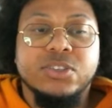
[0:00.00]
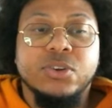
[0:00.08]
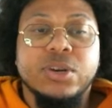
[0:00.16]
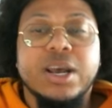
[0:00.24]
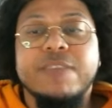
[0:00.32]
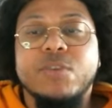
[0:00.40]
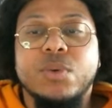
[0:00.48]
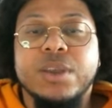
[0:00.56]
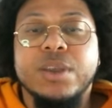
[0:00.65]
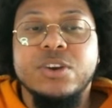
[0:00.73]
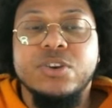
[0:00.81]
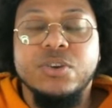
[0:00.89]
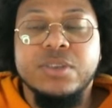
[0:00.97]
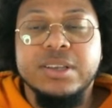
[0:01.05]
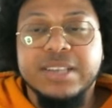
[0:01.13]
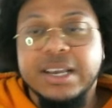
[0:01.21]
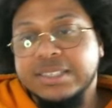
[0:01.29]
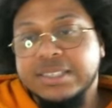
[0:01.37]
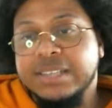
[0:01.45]
So not everyone can do this,
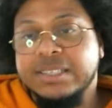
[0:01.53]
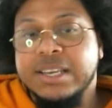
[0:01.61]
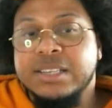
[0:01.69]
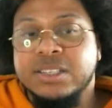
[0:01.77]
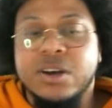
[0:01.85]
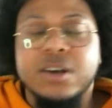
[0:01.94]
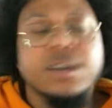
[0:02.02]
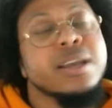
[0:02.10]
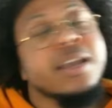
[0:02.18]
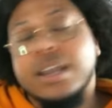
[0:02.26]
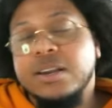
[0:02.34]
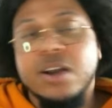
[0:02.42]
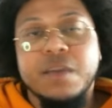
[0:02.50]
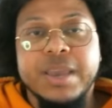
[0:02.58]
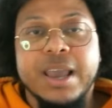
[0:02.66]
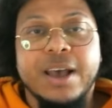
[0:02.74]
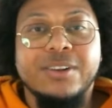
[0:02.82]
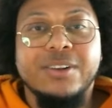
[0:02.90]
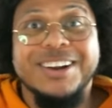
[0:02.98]
like Sasuke's taunt cannot be
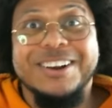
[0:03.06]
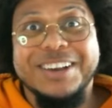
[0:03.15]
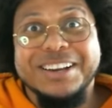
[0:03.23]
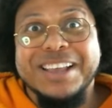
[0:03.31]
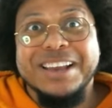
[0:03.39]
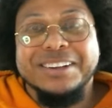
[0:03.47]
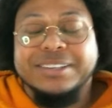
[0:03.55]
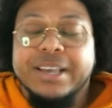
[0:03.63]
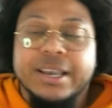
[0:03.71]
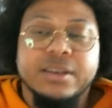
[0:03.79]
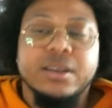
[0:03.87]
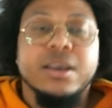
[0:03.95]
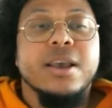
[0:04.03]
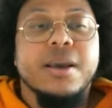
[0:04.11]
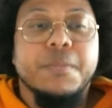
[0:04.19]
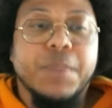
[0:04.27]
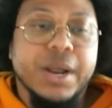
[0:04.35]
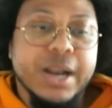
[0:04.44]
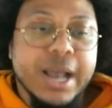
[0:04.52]
held, and I'll get to that in a second.
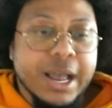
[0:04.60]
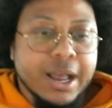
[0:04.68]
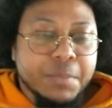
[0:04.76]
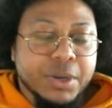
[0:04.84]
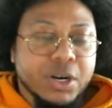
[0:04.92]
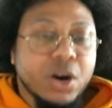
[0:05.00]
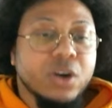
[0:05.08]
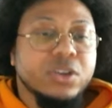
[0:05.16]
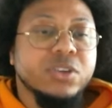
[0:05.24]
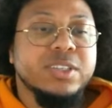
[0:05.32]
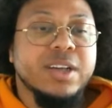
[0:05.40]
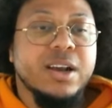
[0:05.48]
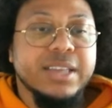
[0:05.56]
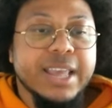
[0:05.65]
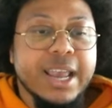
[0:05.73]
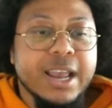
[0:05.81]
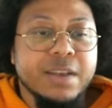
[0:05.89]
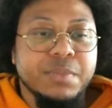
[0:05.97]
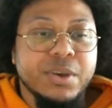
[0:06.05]
But Naruto's taunt
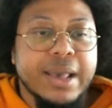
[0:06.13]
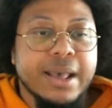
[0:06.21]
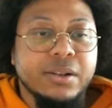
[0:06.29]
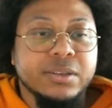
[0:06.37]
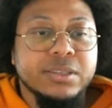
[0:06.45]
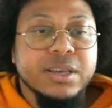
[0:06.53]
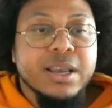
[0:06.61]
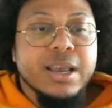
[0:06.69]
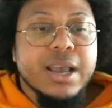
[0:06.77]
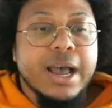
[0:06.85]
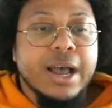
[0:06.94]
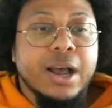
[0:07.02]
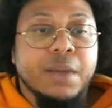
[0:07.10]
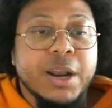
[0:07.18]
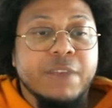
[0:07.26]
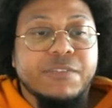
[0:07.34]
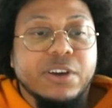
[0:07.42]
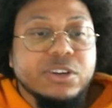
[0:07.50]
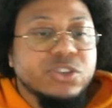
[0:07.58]
can be held. And
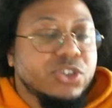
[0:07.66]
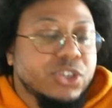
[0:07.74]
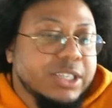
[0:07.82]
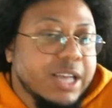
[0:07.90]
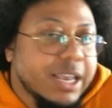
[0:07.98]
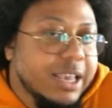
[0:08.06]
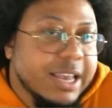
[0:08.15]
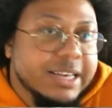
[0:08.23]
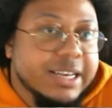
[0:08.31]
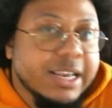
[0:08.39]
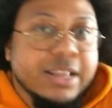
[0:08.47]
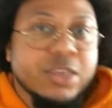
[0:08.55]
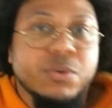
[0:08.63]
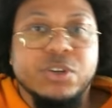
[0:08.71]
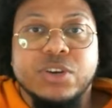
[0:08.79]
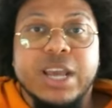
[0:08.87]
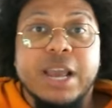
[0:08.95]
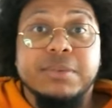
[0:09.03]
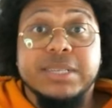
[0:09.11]
it functions just like it did in the original
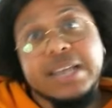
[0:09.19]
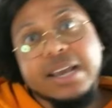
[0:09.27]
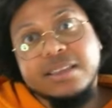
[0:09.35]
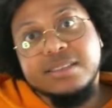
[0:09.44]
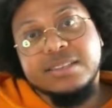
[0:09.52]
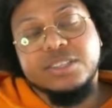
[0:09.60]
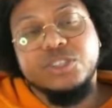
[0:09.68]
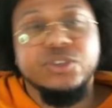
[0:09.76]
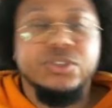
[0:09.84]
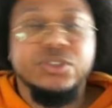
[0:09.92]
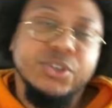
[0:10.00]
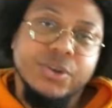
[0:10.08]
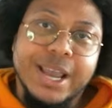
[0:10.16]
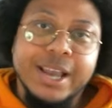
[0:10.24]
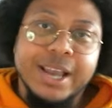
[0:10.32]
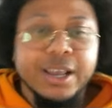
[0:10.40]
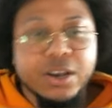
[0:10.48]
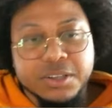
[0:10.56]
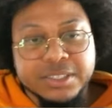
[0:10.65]
games, attack the sexy jutsu, and
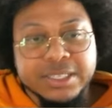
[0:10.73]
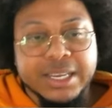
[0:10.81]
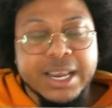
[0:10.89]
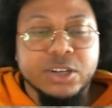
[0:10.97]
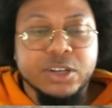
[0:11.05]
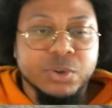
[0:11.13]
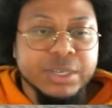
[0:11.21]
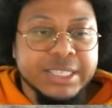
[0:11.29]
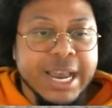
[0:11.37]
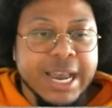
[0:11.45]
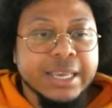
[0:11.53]
it causes a counter attack.